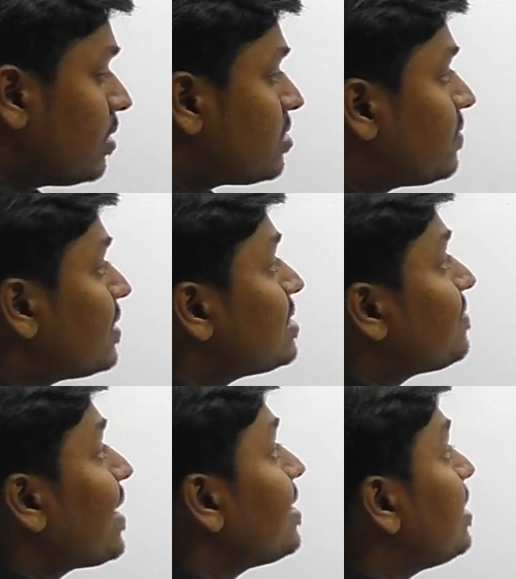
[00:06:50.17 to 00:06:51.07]
So friends,
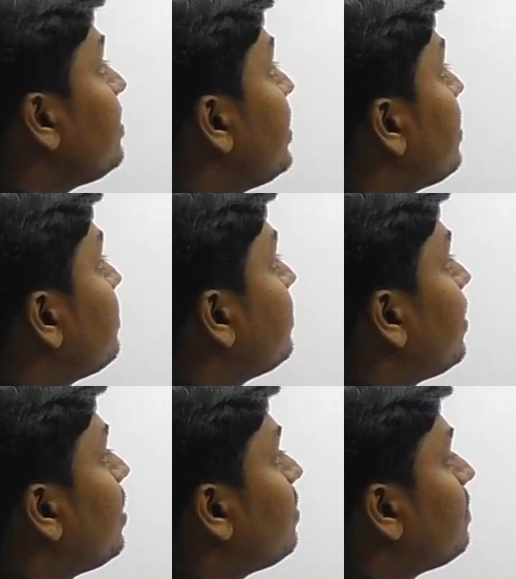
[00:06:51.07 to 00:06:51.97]
finally we have
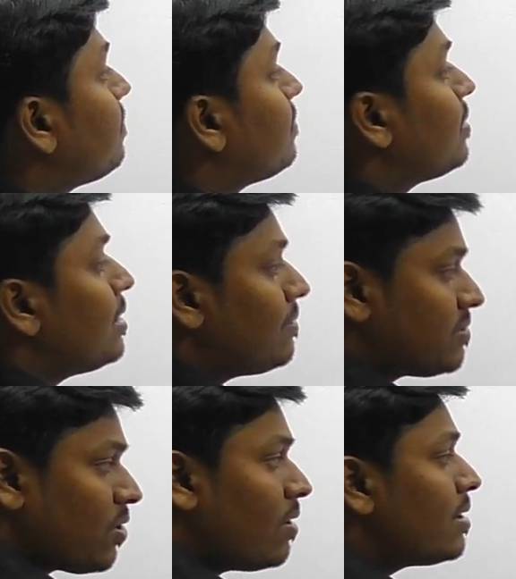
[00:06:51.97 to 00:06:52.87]
uh,
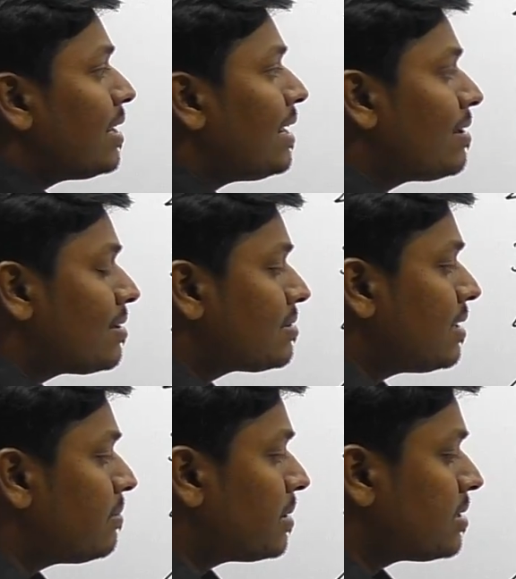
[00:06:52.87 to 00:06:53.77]
solved an
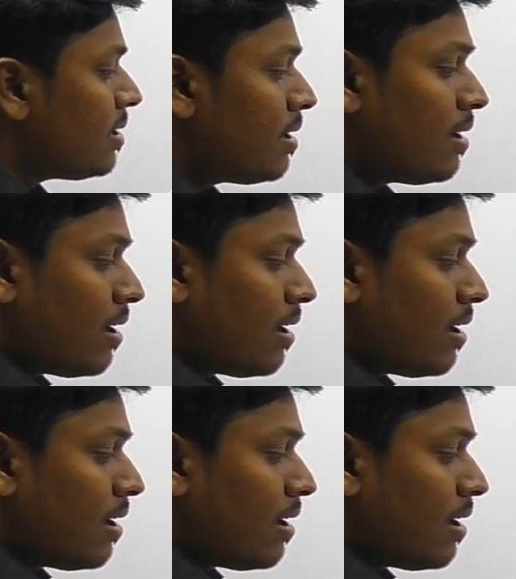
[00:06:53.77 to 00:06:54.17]
interesting puzzle